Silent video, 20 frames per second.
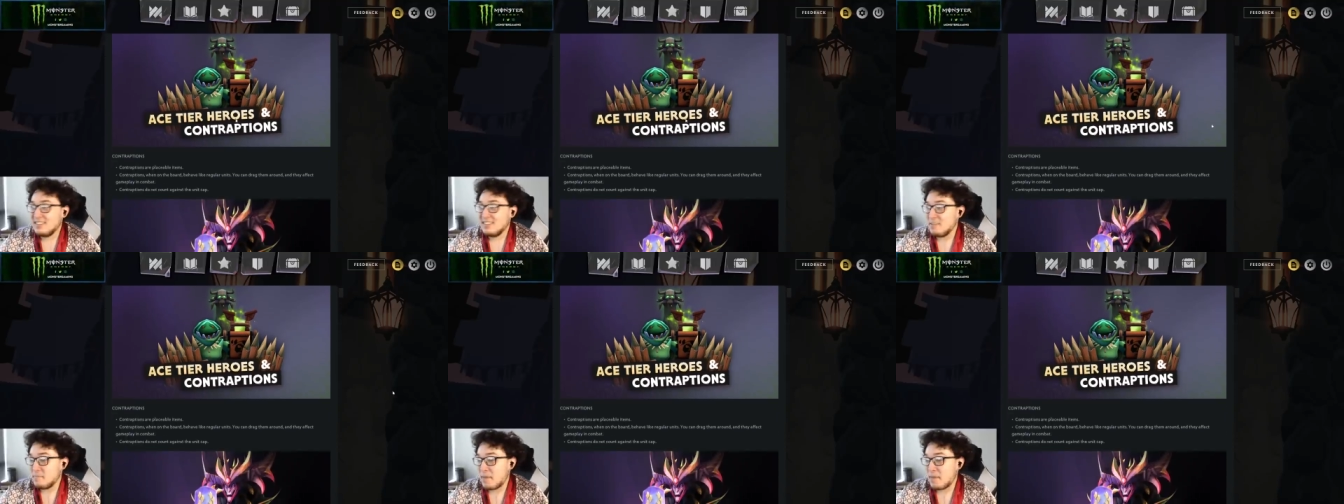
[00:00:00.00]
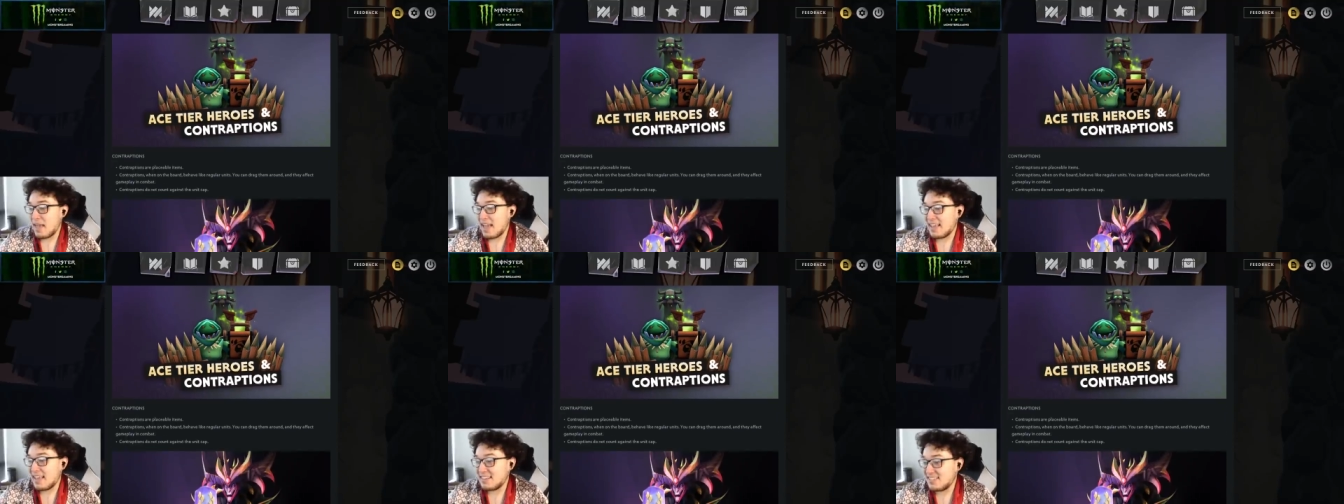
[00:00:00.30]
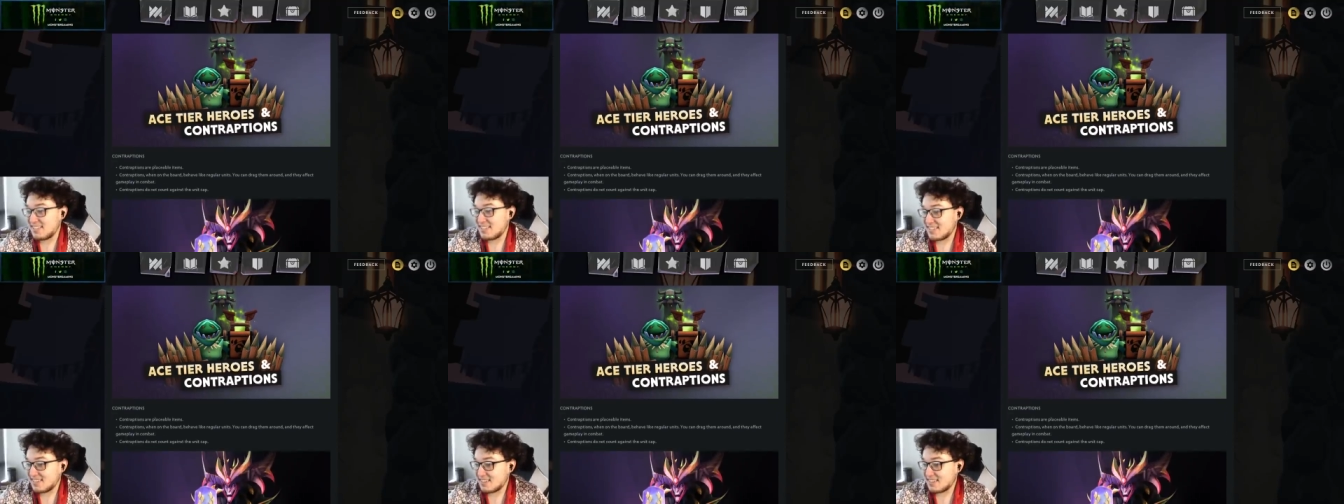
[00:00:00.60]
The
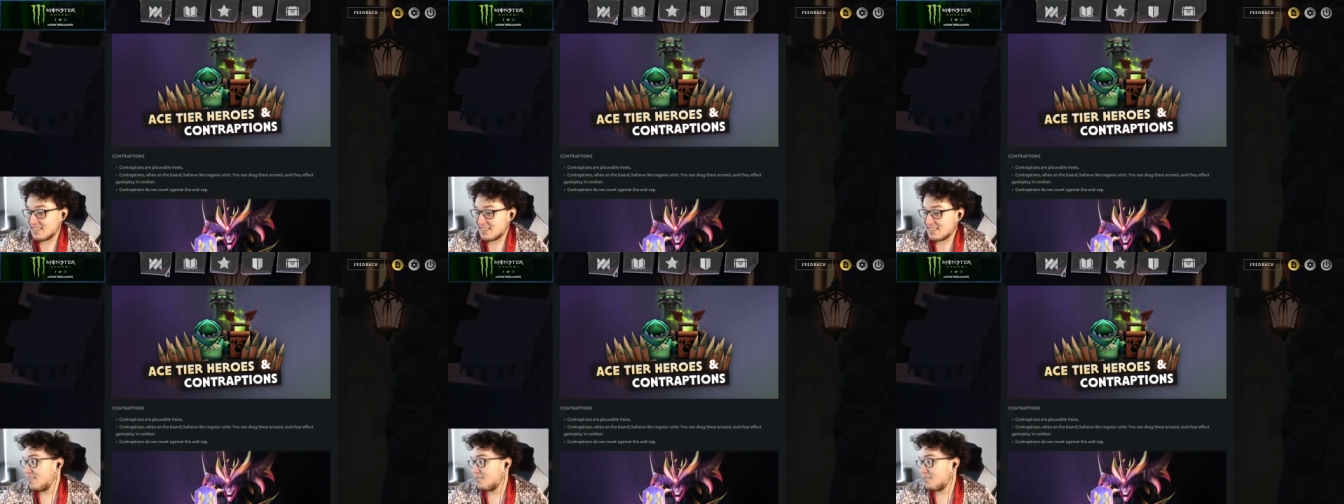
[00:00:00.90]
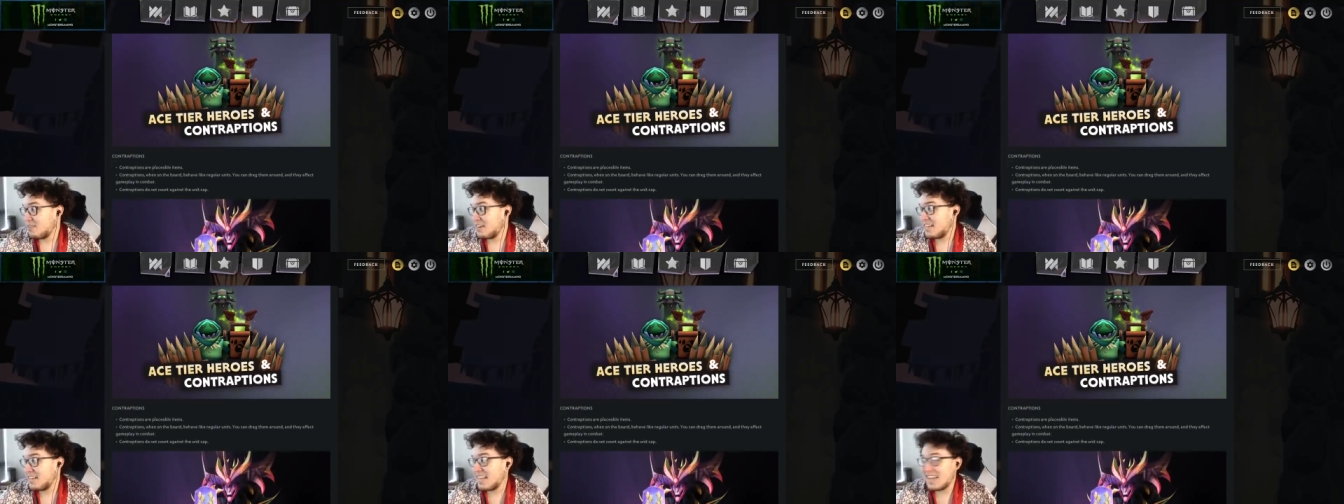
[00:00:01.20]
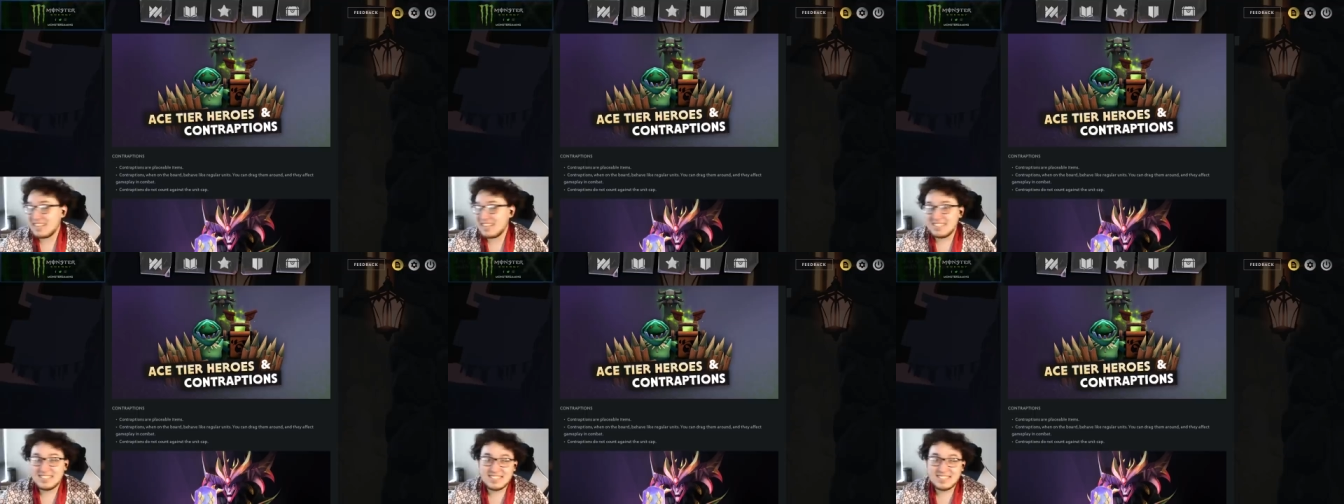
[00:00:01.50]
patch. Ready,
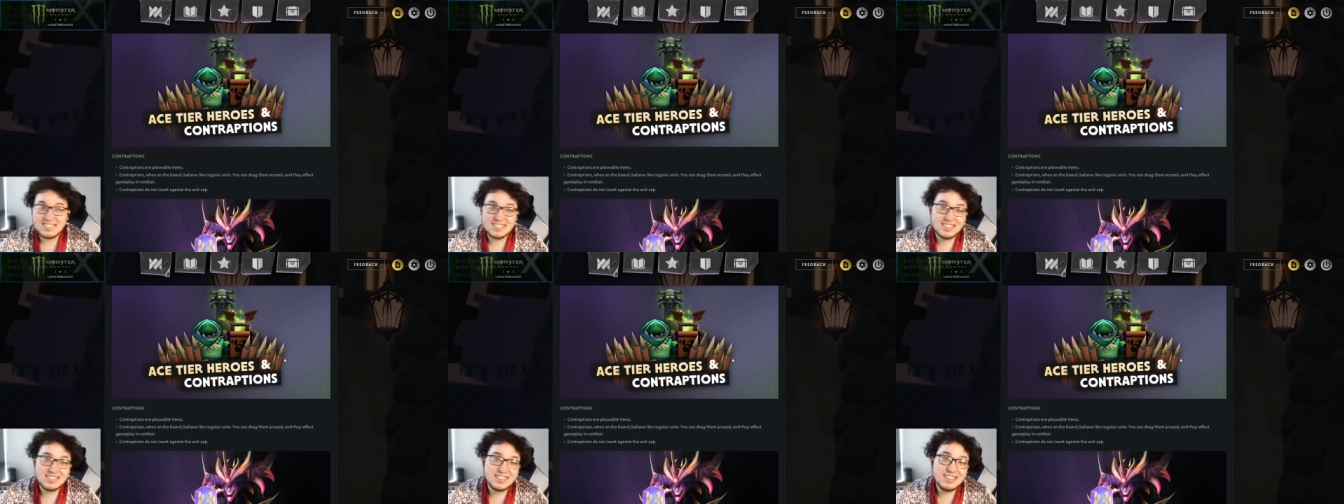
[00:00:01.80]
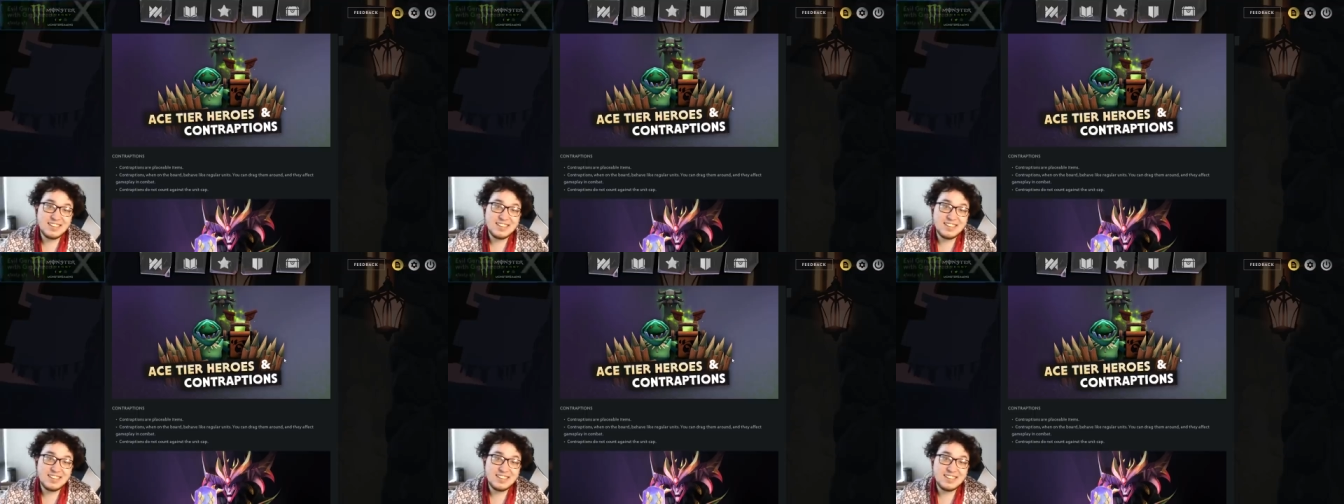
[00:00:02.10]
guys?